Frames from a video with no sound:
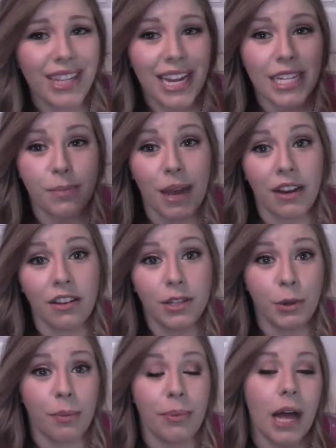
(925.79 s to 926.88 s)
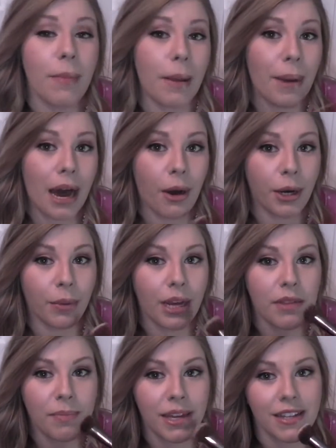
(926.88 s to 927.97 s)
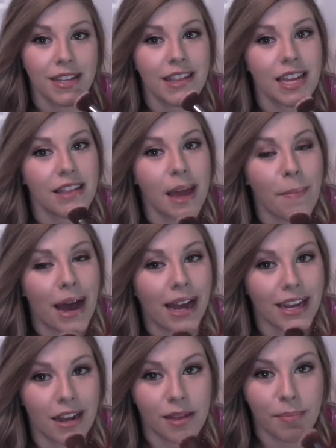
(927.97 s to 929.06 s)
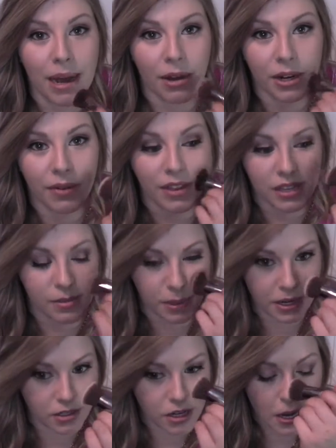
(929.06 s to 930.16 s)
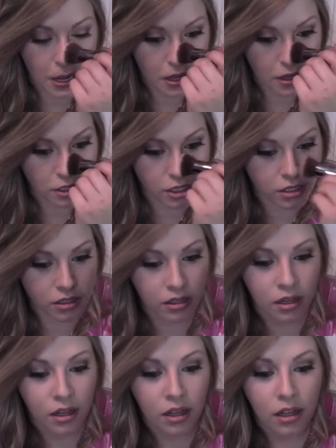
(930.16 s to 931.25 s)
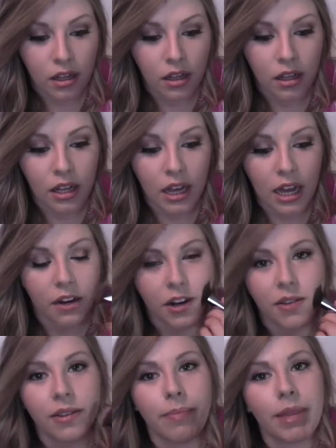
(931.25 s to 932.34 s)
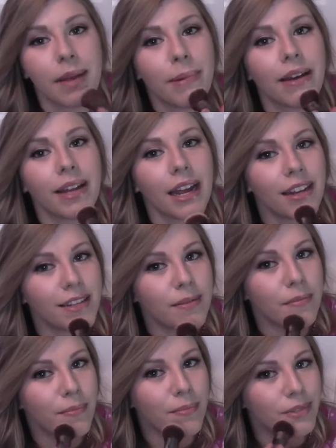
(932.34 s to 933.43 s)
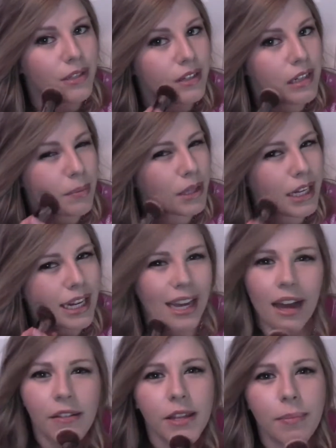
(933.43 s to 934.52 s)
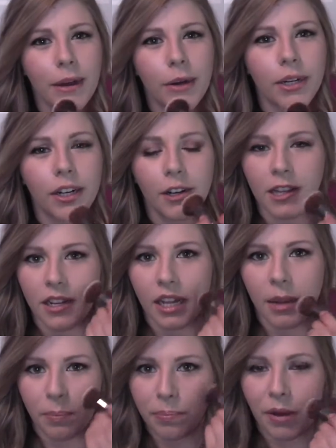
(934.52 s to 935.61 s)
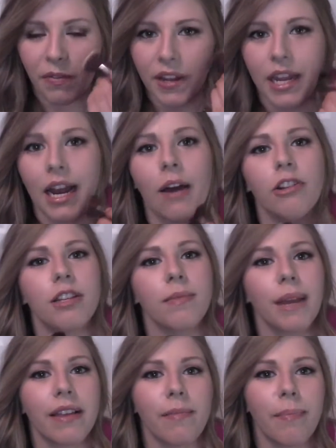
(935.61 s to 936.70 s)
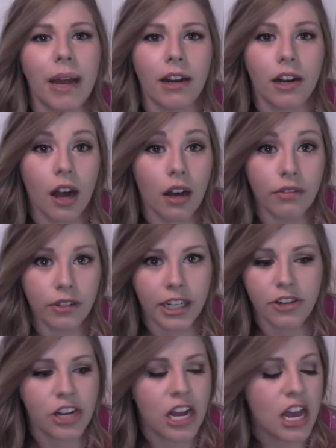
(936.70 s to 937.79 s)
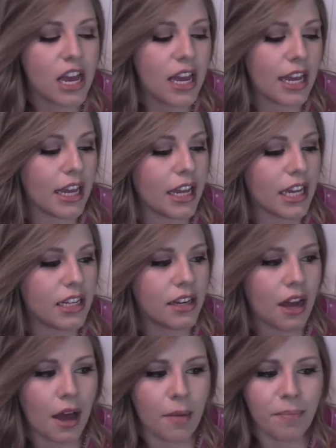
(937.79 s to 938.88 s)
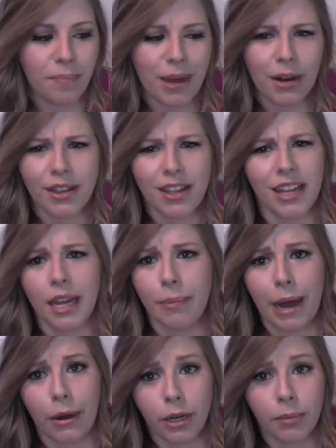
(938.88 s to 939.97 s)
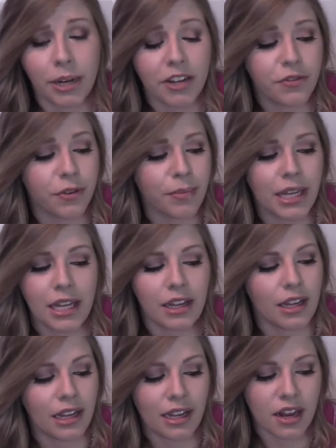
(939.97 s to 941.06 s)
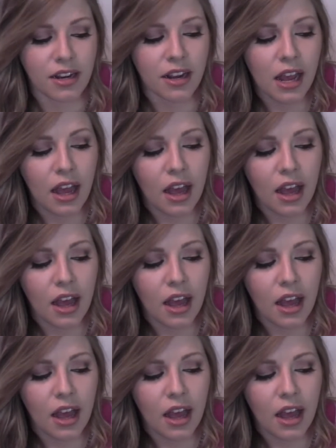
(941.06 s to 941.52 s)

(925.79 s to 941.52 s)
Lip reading: has been to apply my powder with, because I think that packing on the powder with this brush just, I don't know, something about like stippling on the powder and then like buffing it out just makes better coverage and better than like a powder brush for me. And